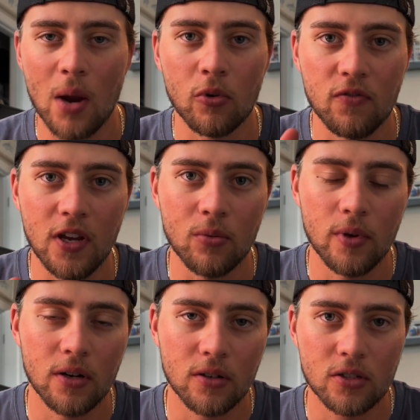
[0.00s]
camera feed
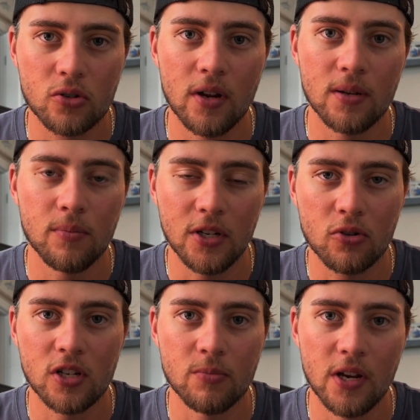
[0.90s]
will be able to be
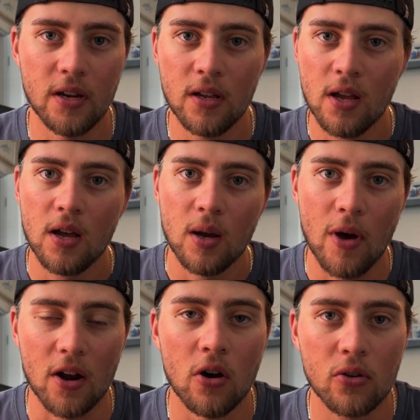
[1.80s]
transmitted
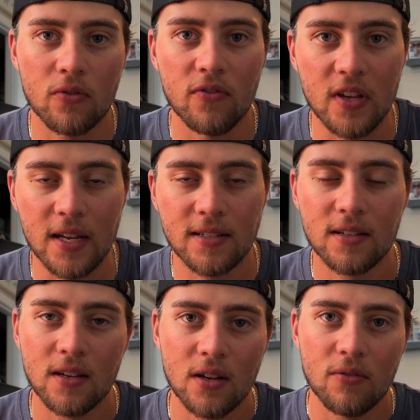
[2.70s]
about 100 feet